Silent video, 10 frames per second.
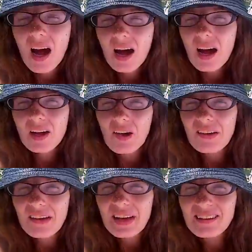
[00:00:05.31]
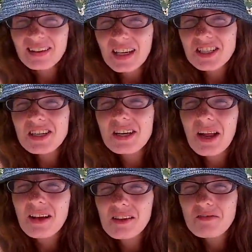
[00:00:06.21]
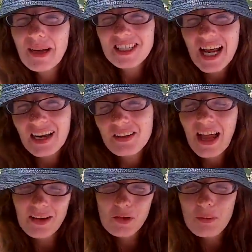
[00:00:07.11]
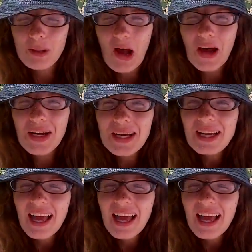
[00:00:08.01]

uh, gardening section of my channel and or blog.